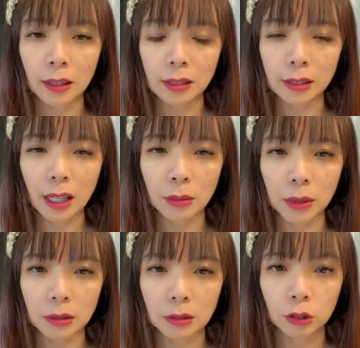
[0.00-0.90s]

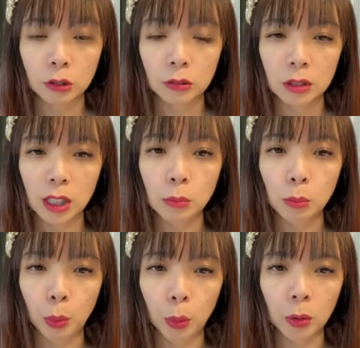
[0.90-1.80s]
assignment,
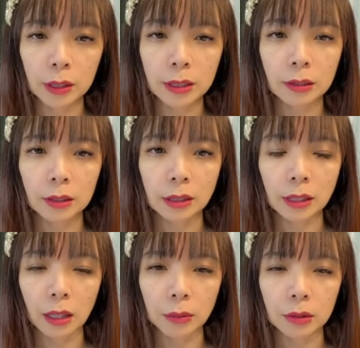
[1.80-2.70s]
important
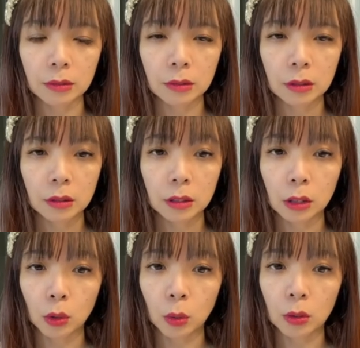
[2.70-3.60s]
assignment the
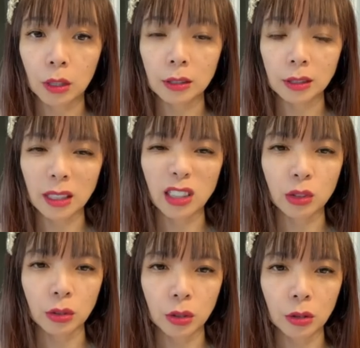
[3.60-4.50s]
Lord assigned
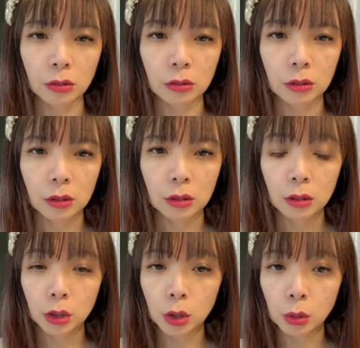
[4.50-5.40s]
to you
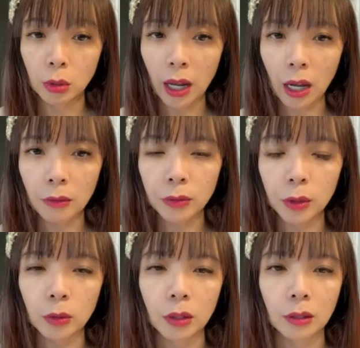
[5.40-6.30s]
to help
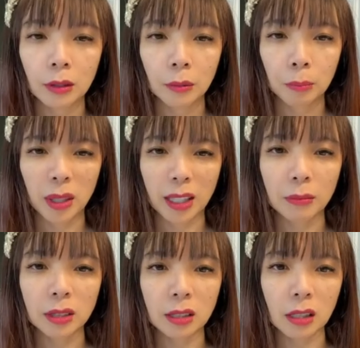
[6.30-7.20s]
you
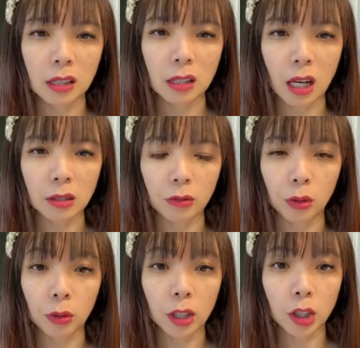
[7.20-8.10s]
become
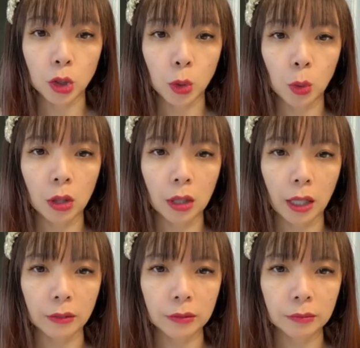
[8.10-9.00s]
successful in your
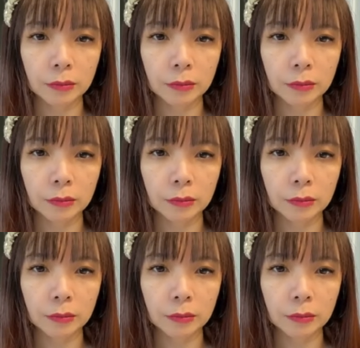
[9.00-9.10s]
life,